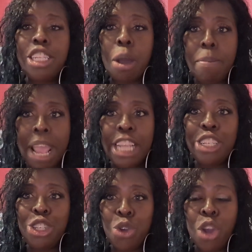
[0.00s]
So make
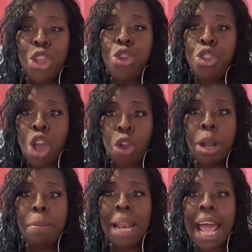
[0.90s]
sure you
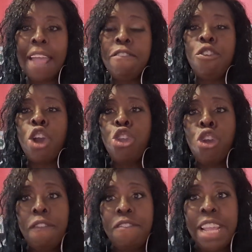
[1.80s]
don't apply for
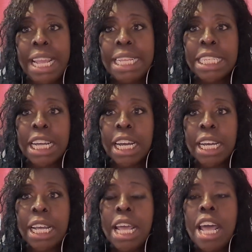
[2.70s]
your
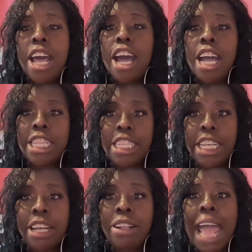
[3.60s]
visa
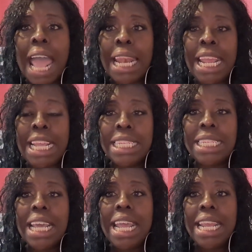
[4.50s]
until at
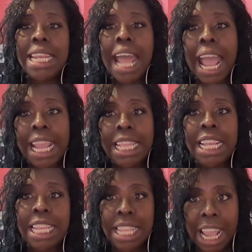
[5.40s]
least
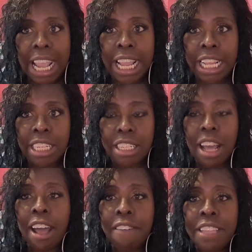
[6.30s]
90 days
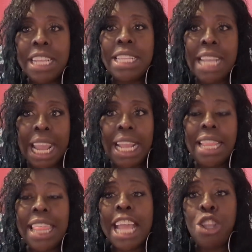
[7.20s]
of the
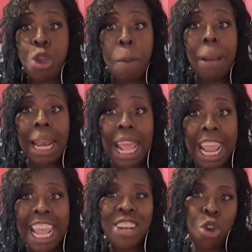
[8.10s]
date that you
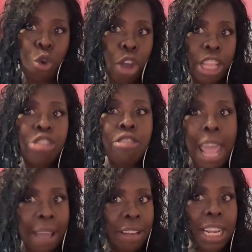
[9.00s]
plan on
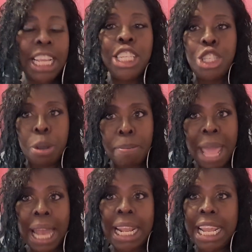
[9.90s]
traveling to
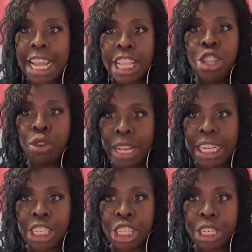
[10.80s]
Bali,
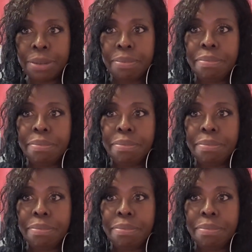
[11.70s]
Indonesia.